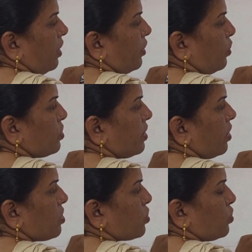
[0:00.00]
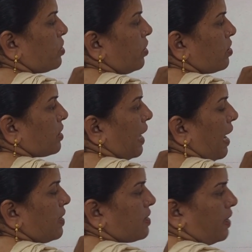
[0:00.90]
2 zeros
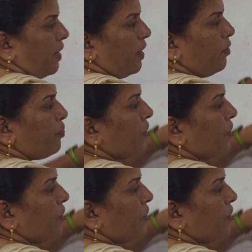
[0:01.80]
cancel.